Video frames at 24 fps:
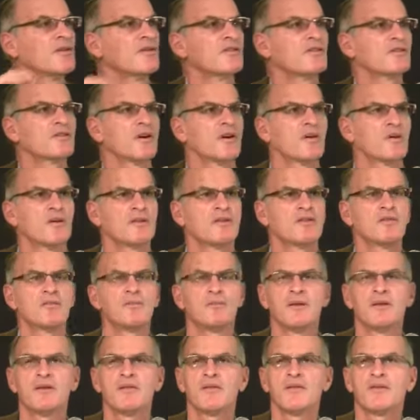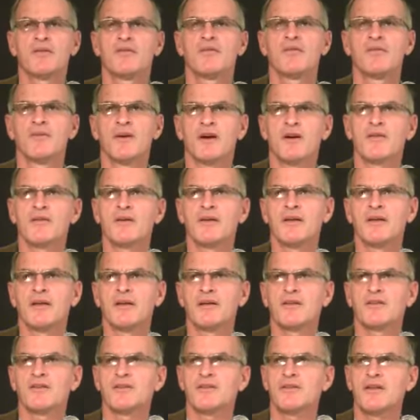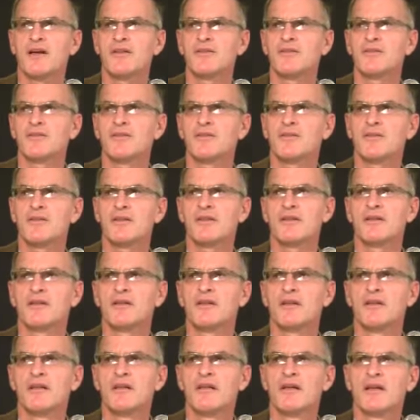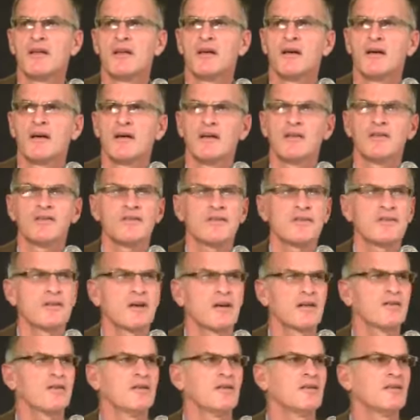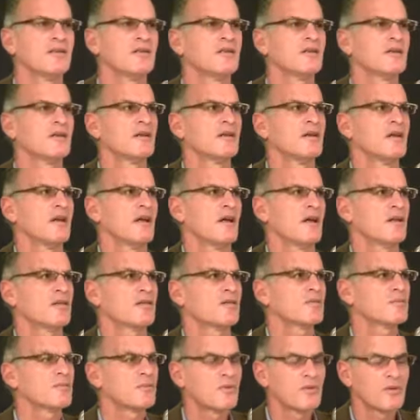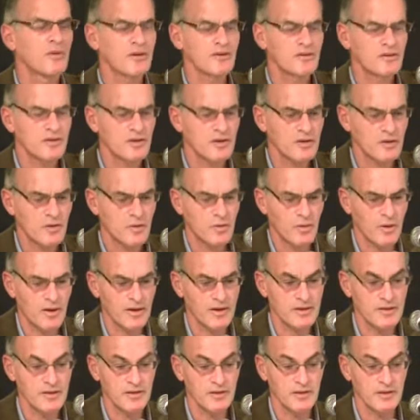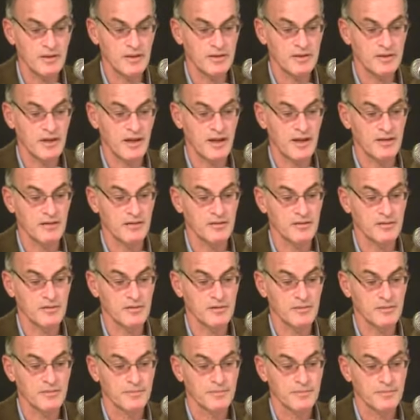So it's been very extensively studied, and the reports are quite detailed.